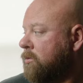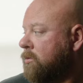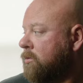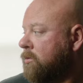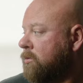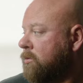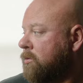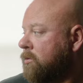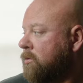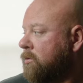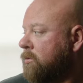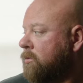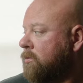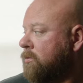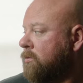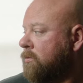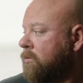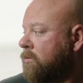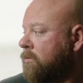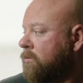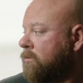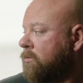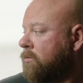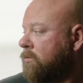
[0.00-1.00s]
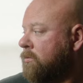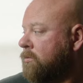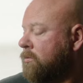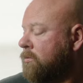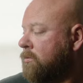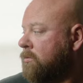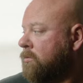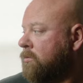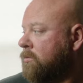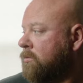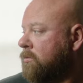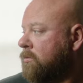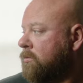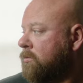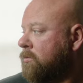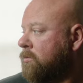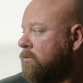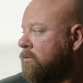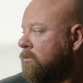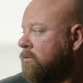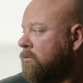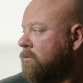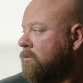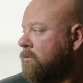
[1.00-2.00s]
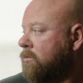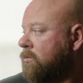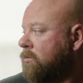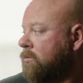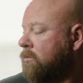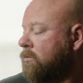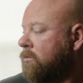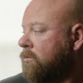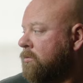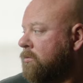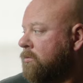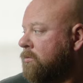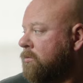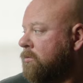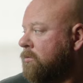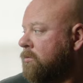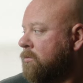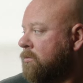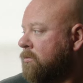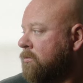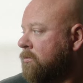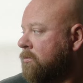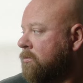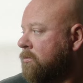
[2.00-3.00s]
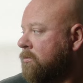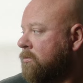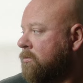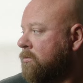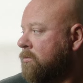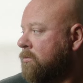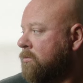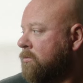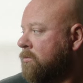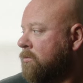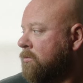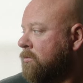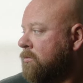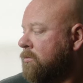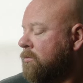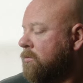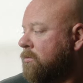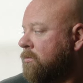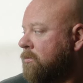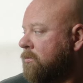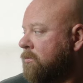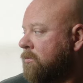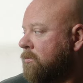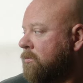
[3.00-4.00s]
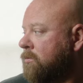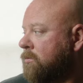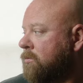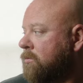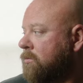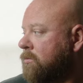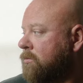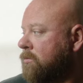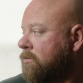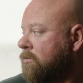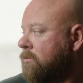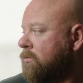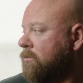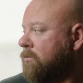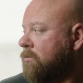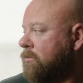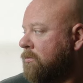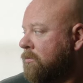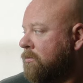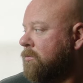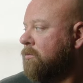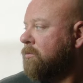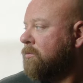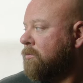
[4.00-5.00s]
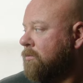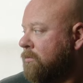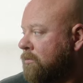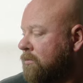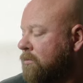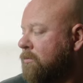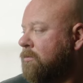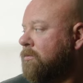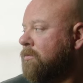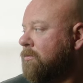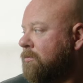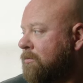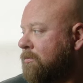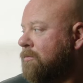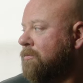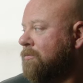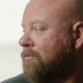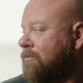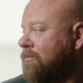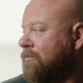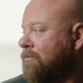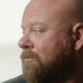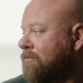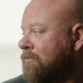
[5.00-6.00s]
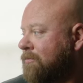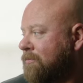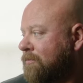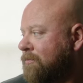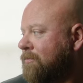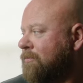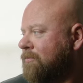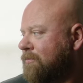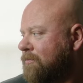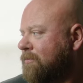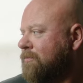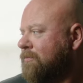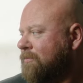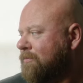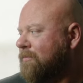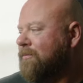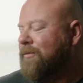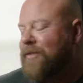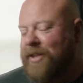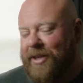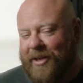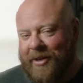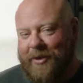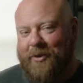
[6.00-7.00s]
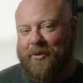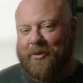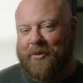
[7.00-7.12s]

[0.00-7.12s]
(silent)